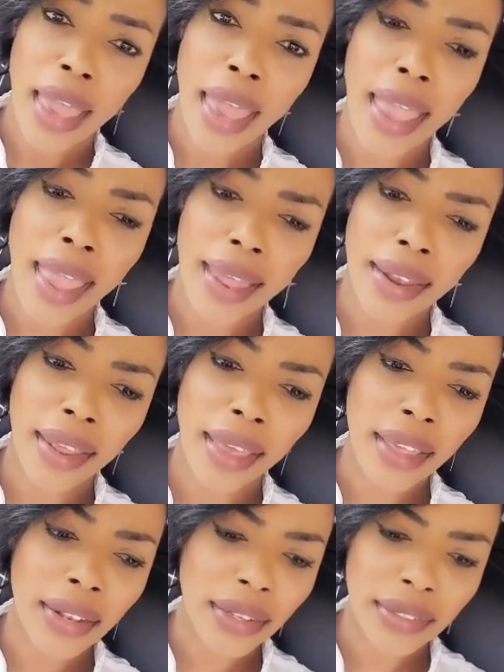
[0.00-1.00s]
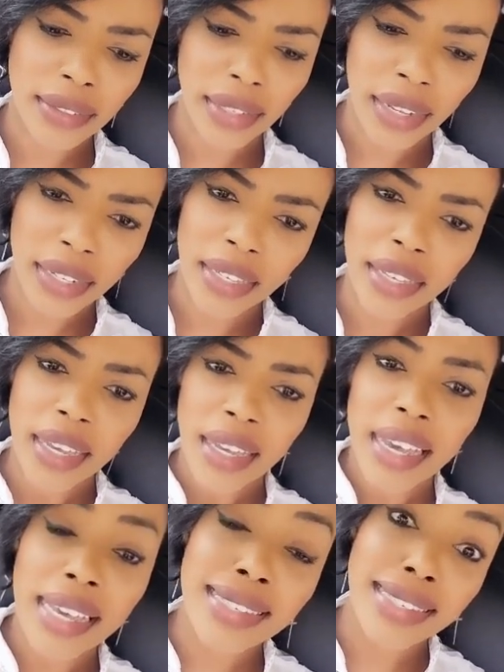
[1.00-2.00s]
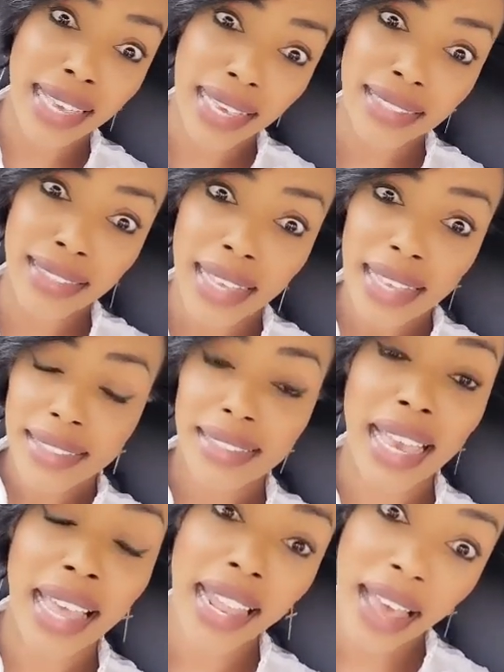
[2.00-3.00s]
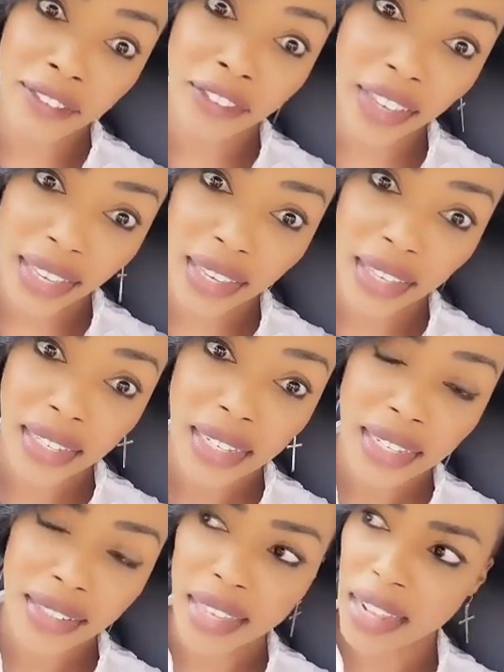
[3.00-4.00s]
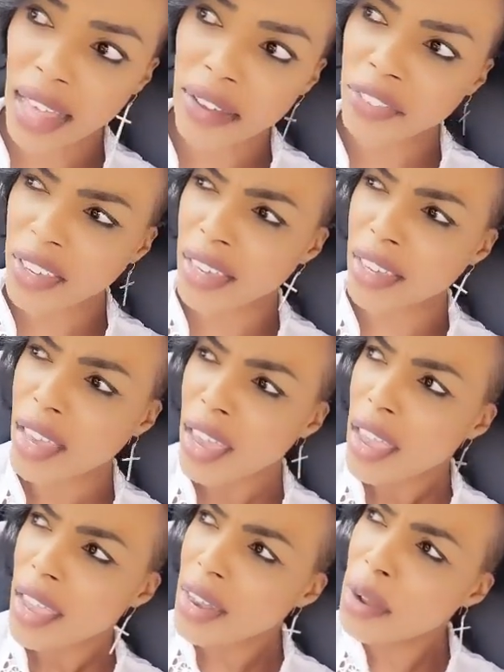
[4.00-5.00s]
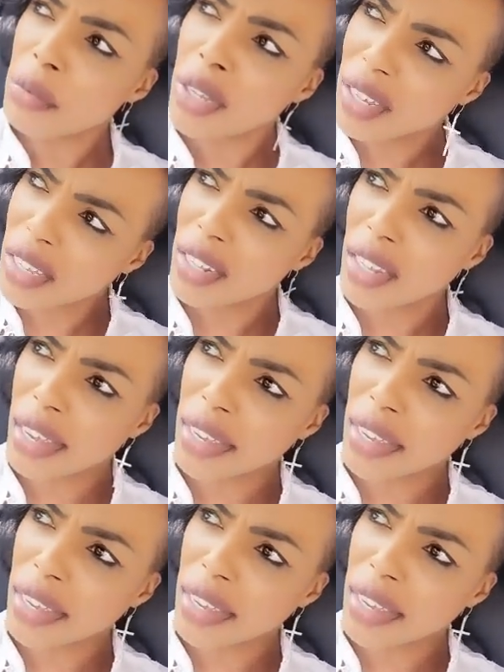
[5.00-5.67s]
and in the city it says Tel Aviv. Tel Aviv. And I'm looking